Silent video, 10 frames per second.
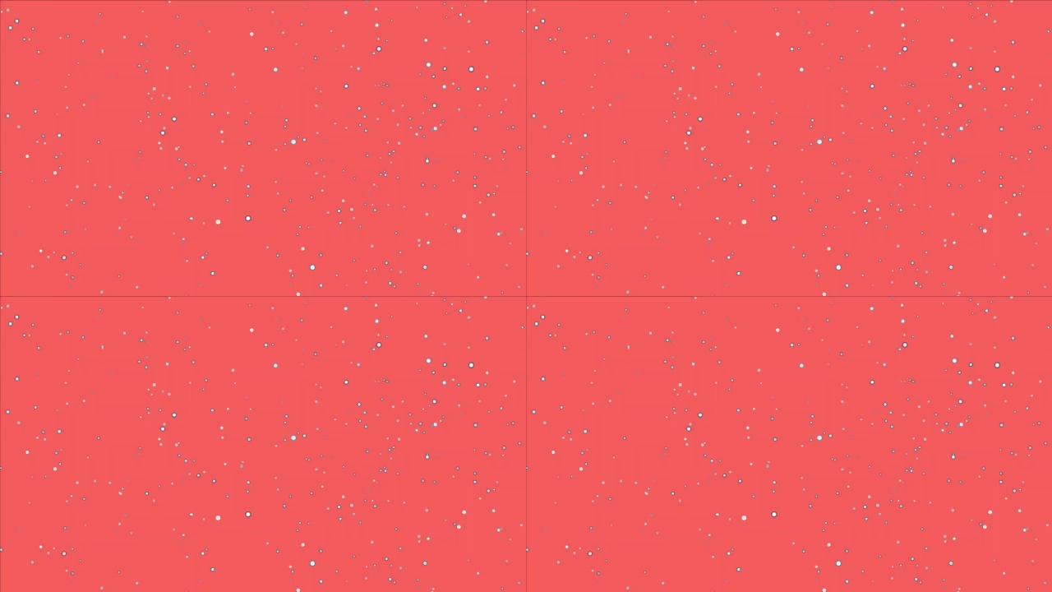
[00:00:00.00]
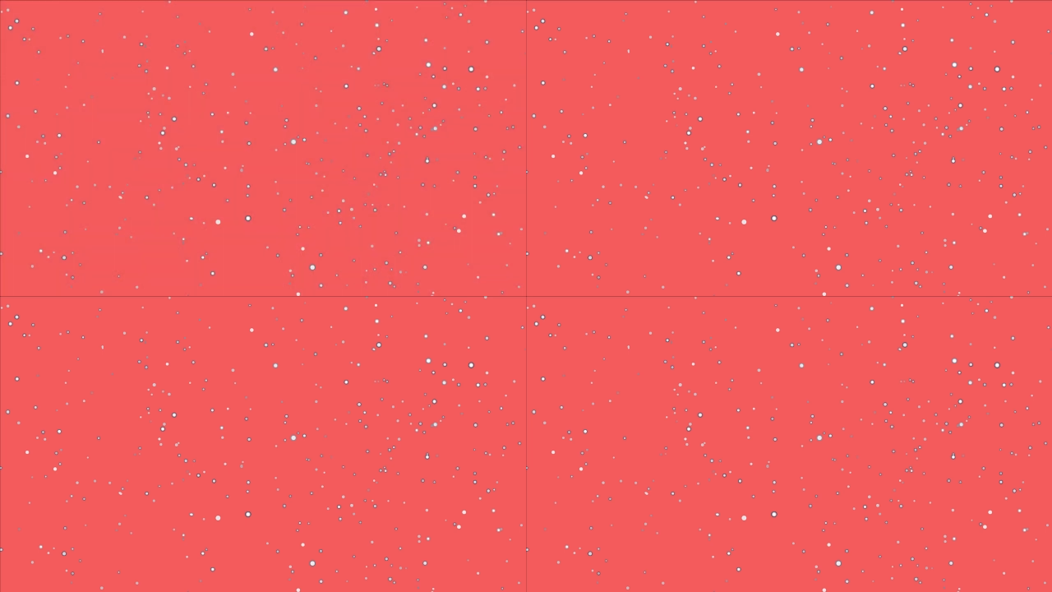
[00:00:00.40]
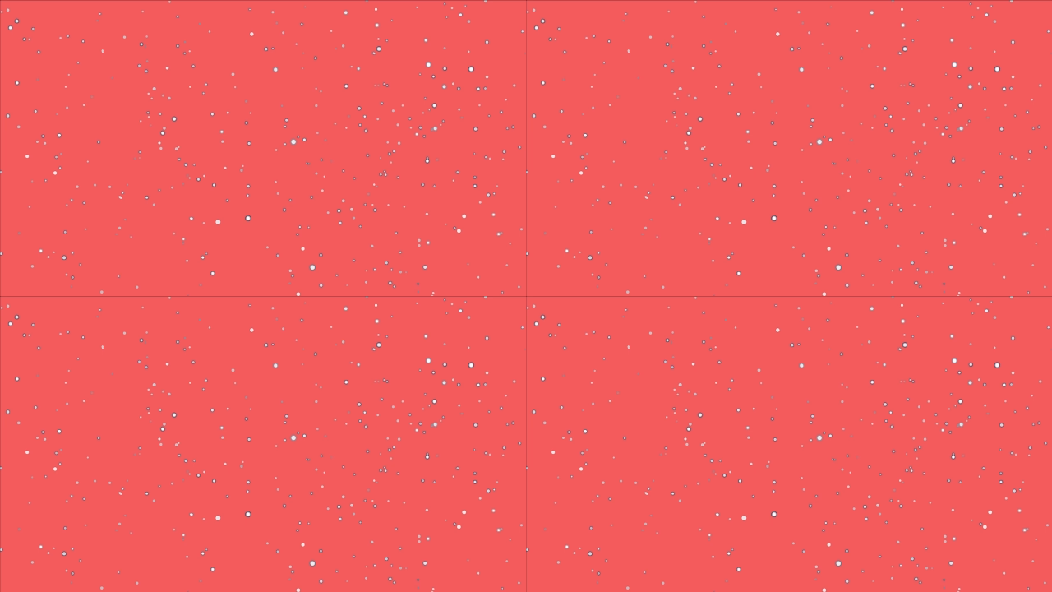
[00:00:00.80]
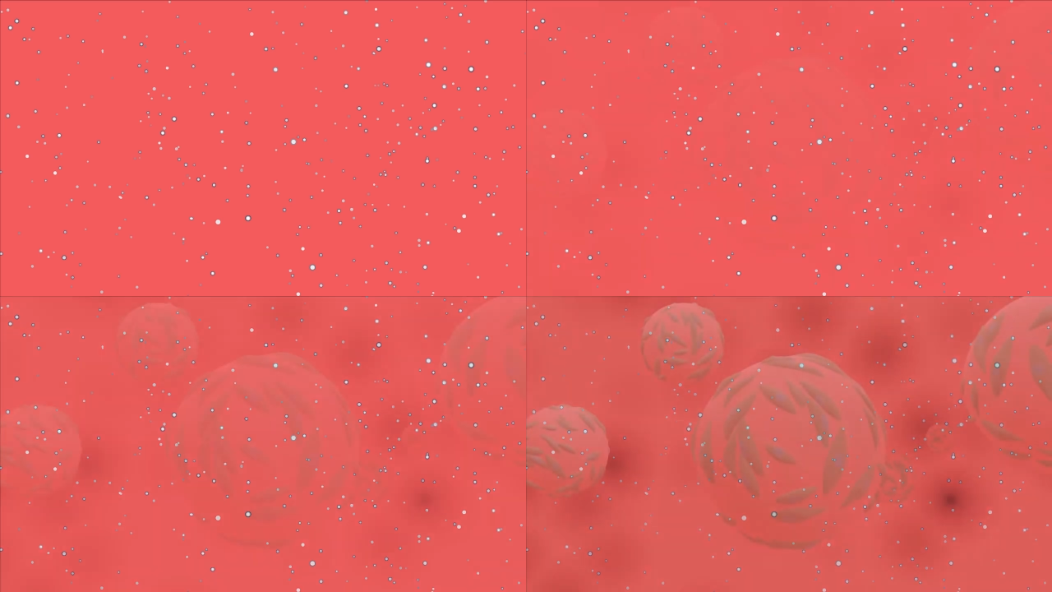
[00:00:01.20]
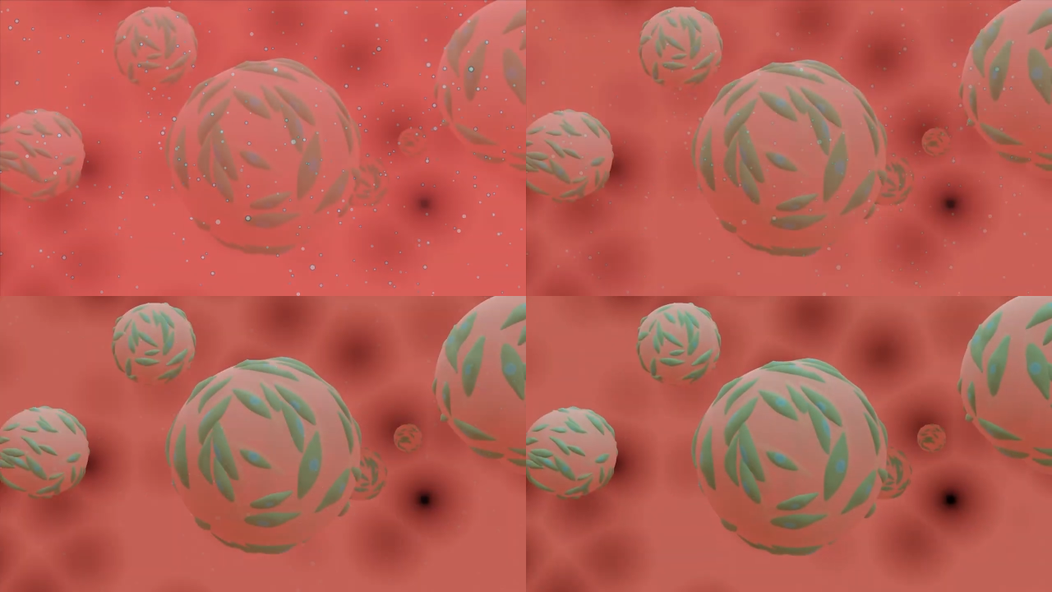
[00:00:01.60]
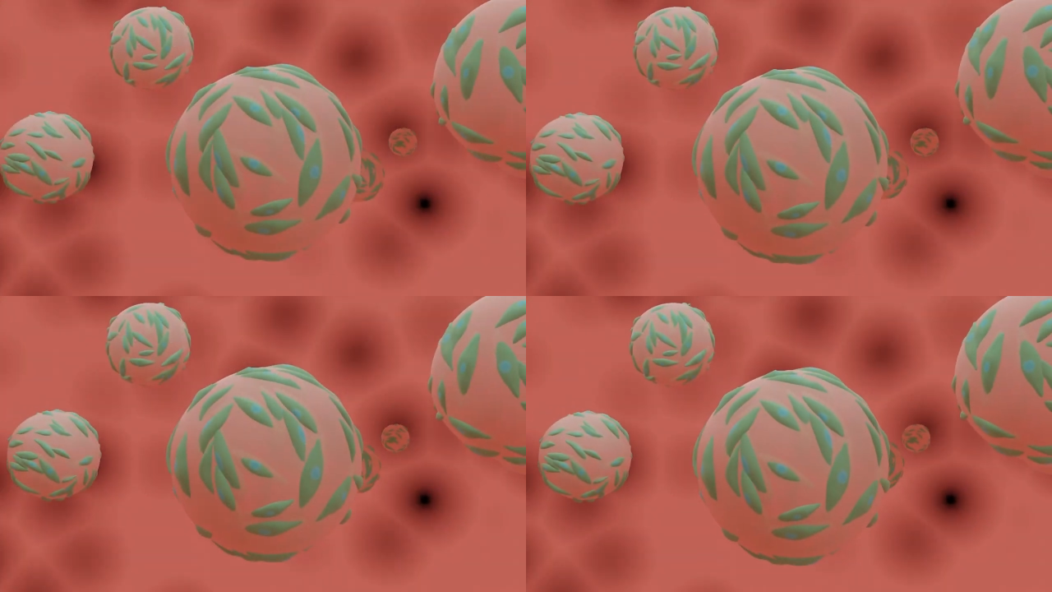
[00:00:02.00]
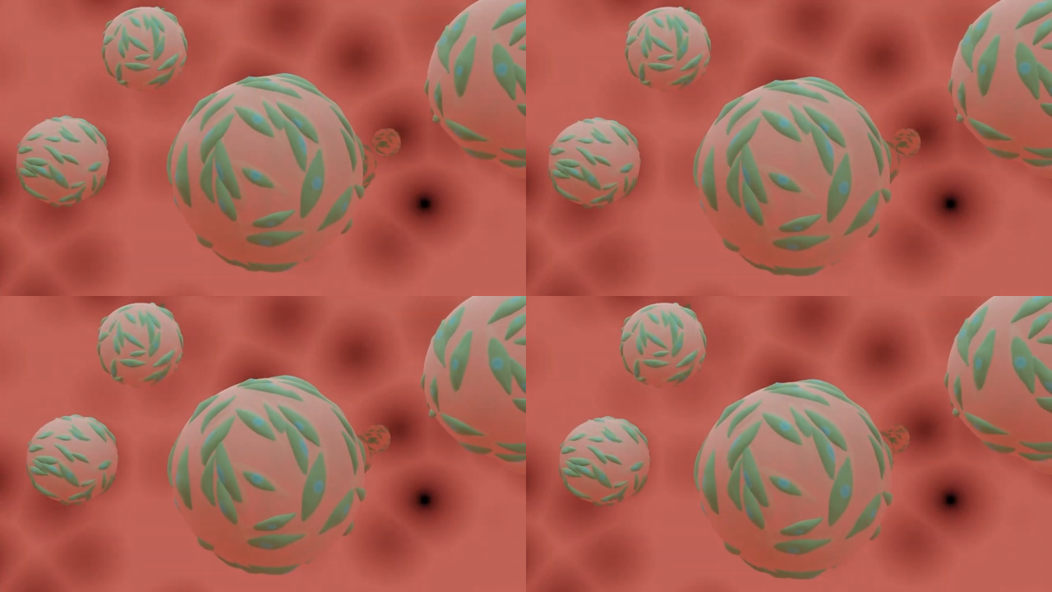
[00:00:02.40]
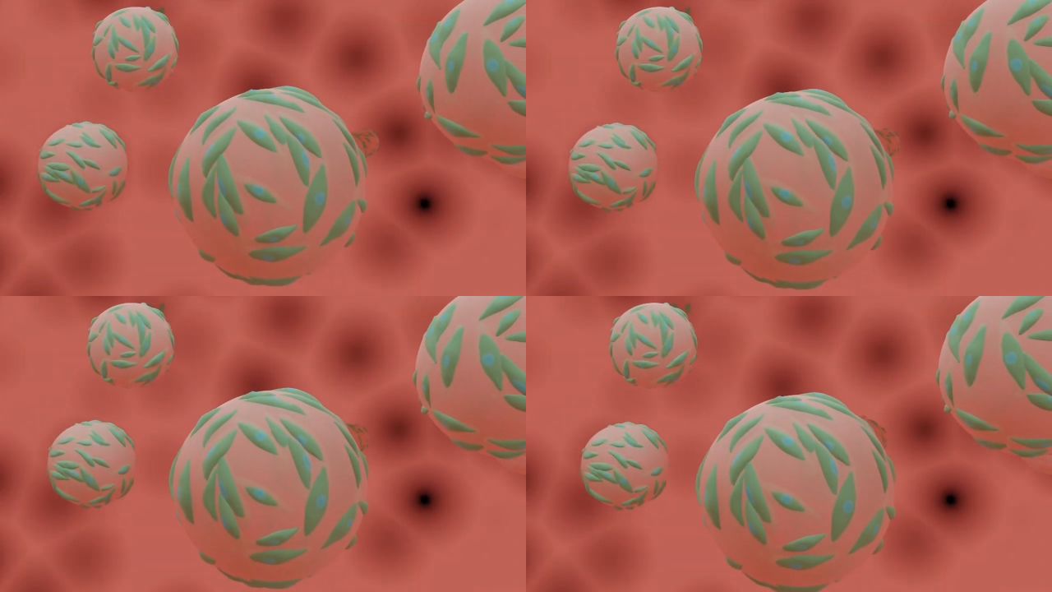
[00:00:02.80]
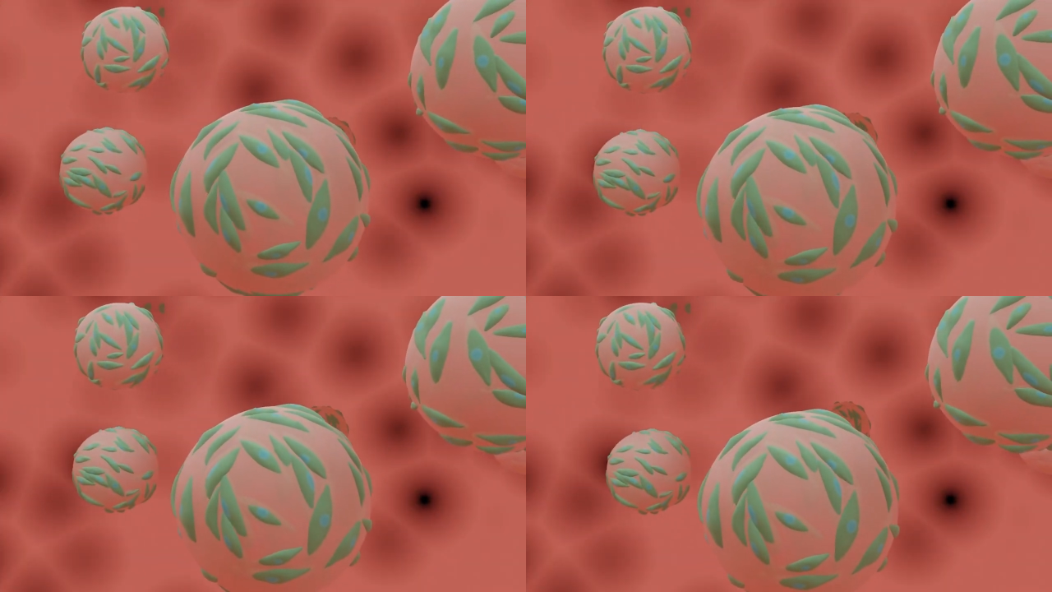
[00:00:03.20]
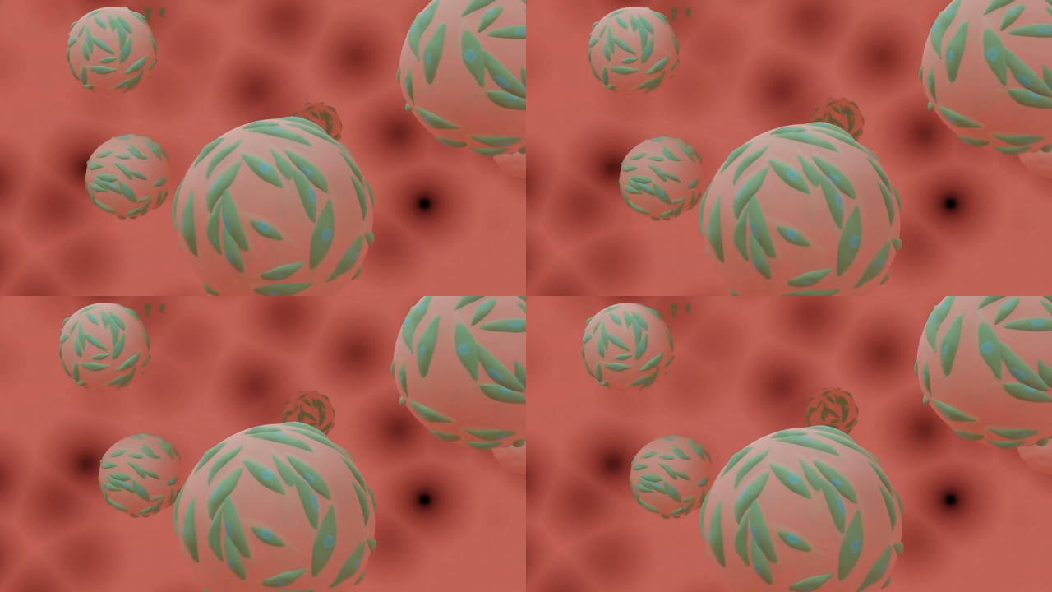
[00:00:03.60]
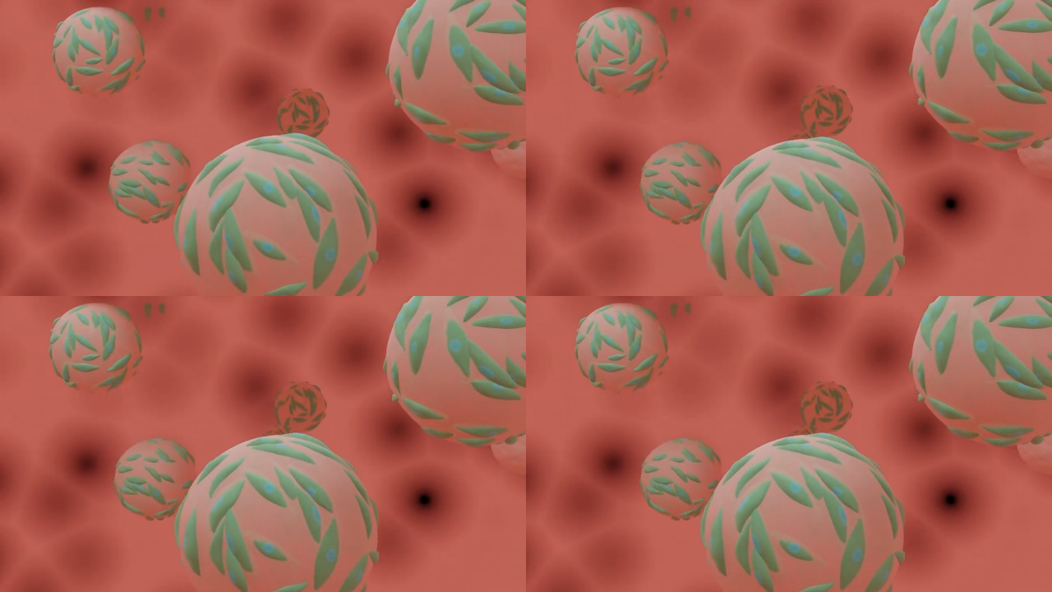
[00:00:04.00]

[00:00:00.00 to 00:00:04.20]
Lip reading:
(no speaker visible)